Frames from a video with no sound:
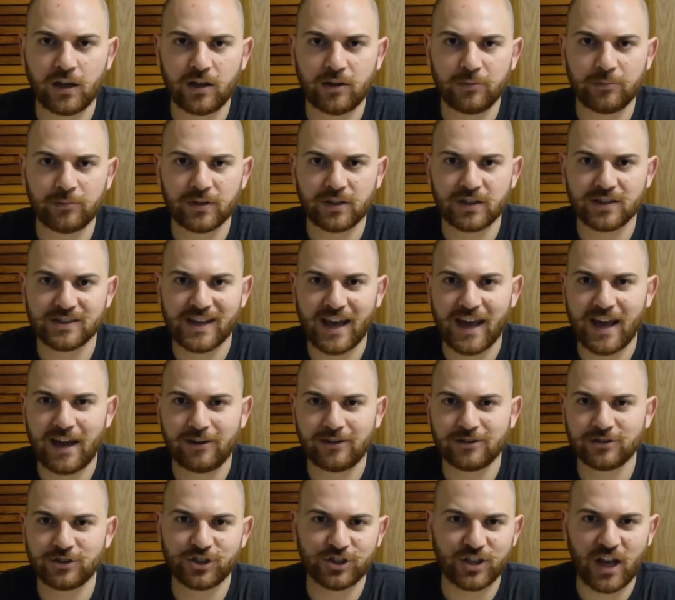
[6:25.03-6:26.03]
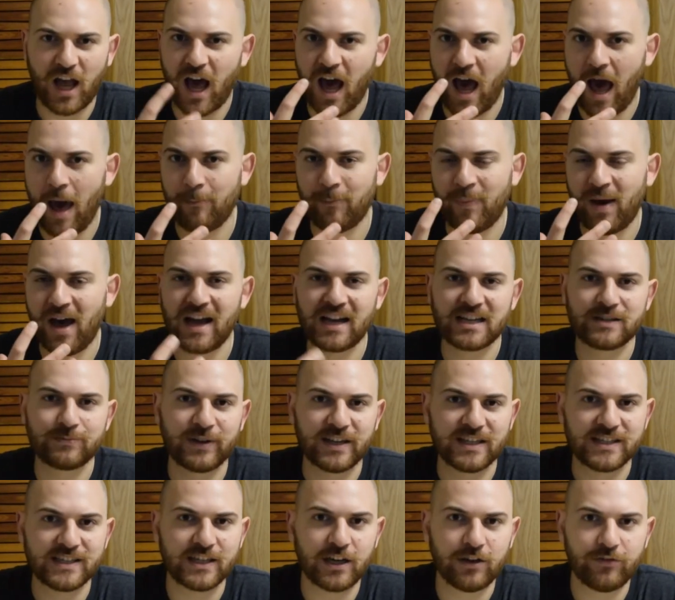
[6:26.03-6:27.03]
Because I'll just hotbox
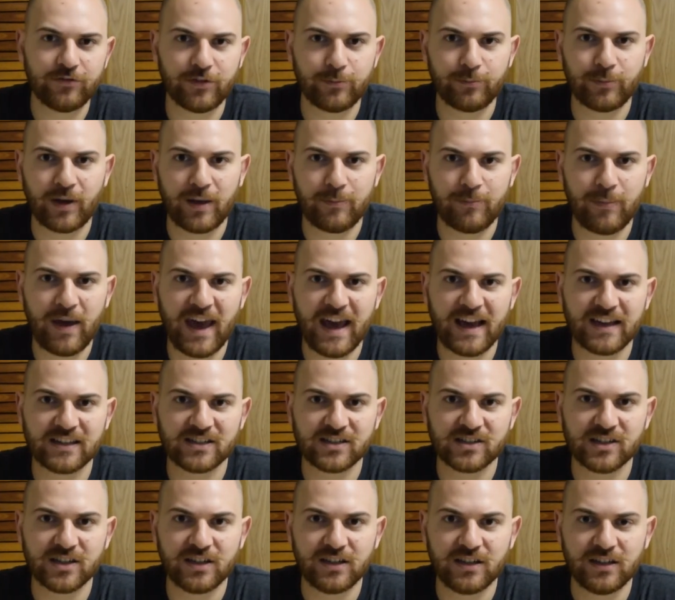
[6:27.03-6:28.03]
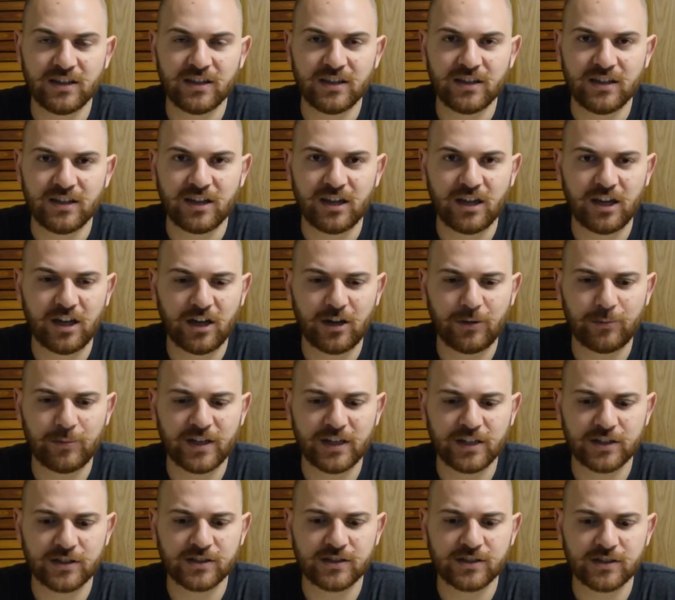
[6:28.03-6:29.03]
myself in my mask,
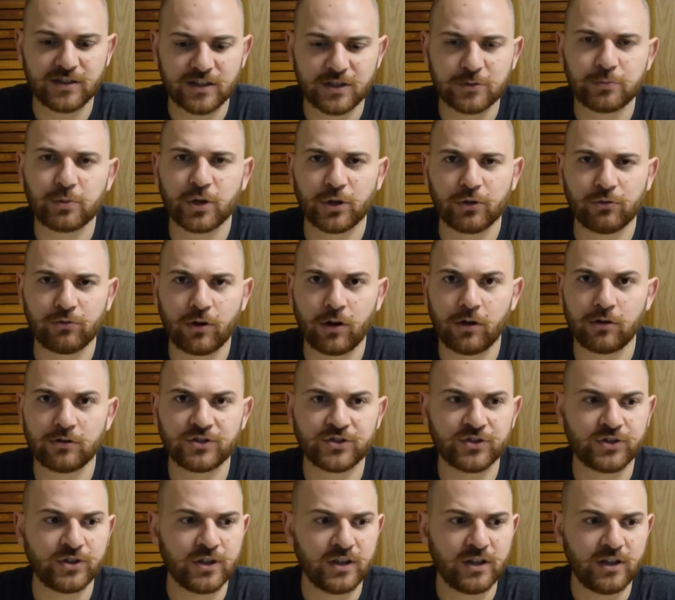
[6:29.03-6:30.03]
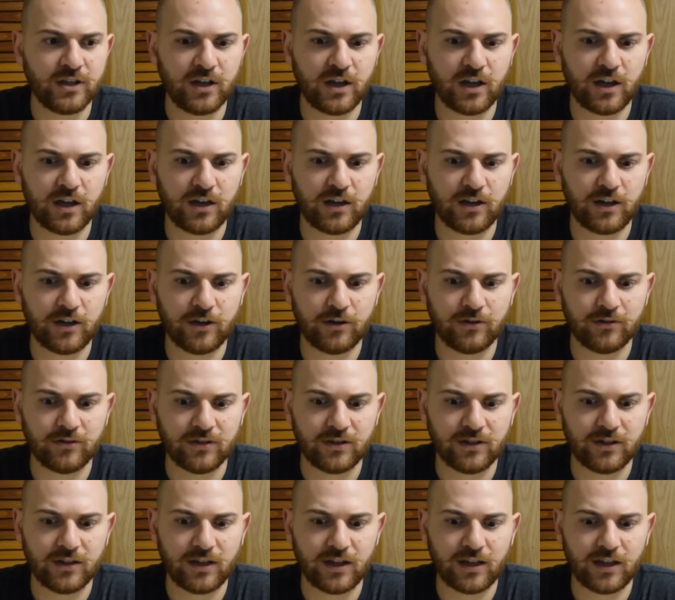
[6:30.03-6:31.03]
and it's pretty gross. I don't know.
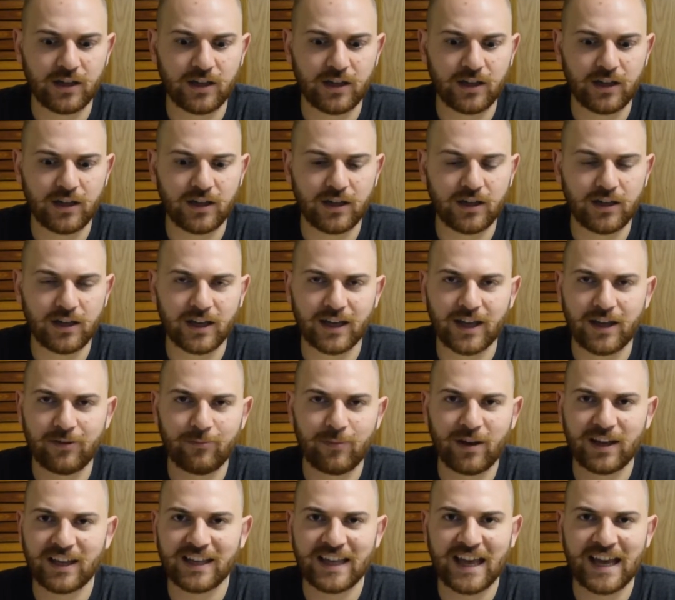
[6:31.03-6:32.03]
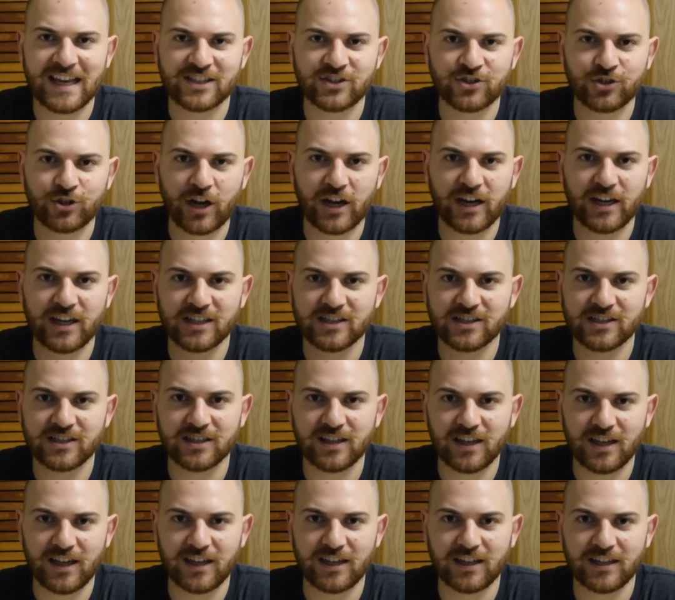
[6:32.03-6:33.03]
I got my gastritis.
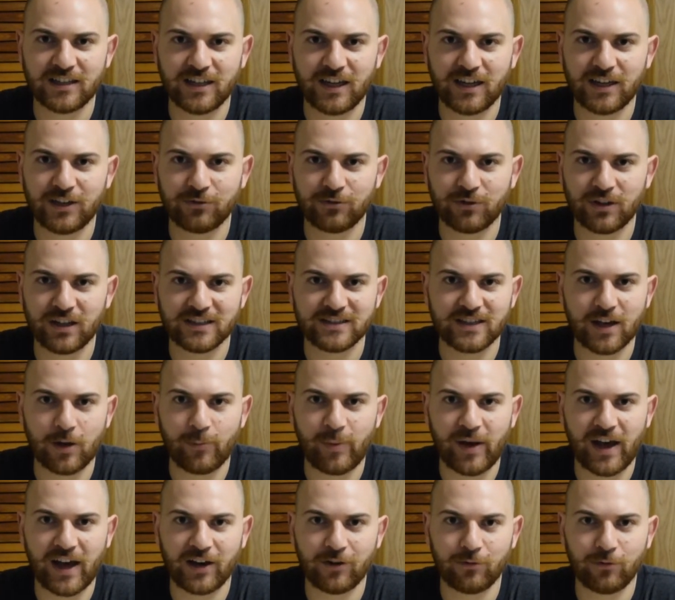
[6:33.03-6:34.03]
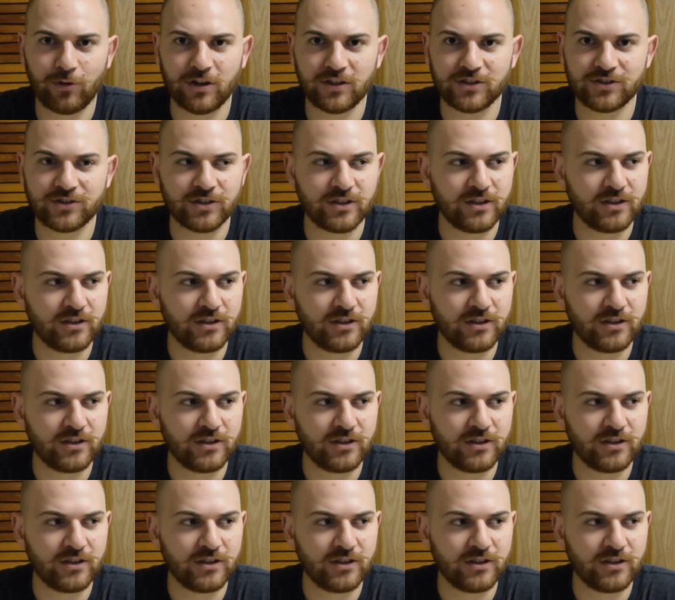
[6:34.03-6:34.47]
I didn't realize how bad it was.